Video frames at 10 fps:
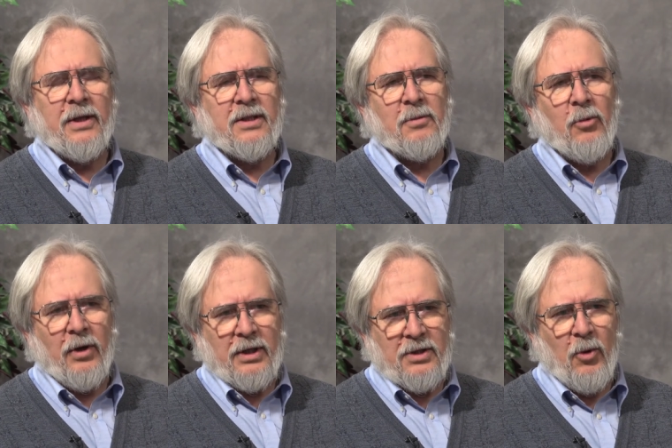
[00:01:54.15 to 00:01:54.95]
it's
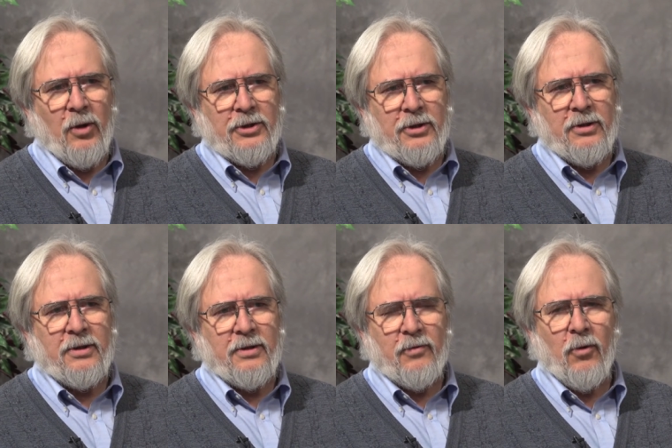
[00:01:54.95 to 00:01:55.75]
supporting small
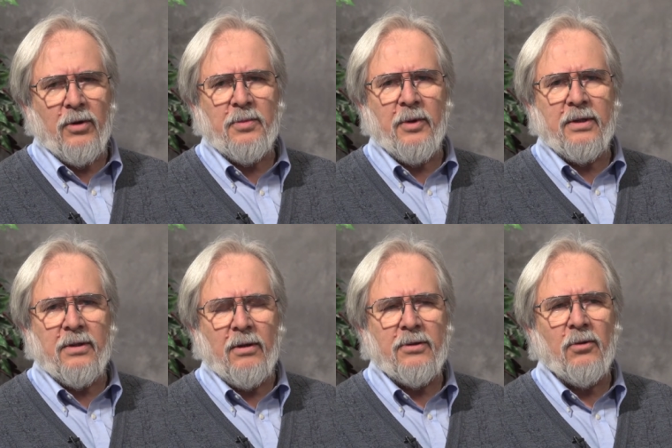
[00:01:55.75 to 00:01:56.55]
churches, of course, but it's
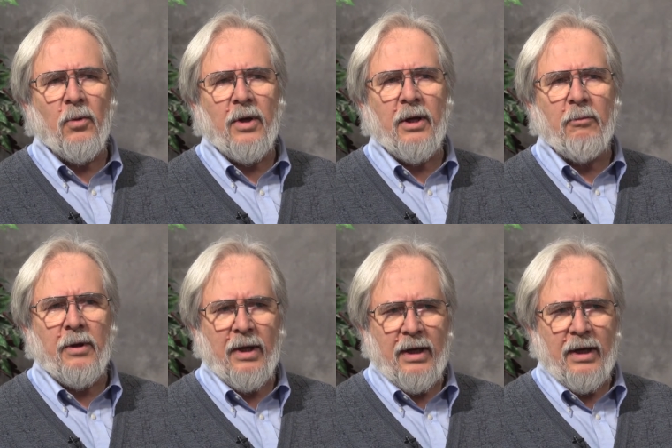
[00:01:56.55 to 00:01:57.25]
also working with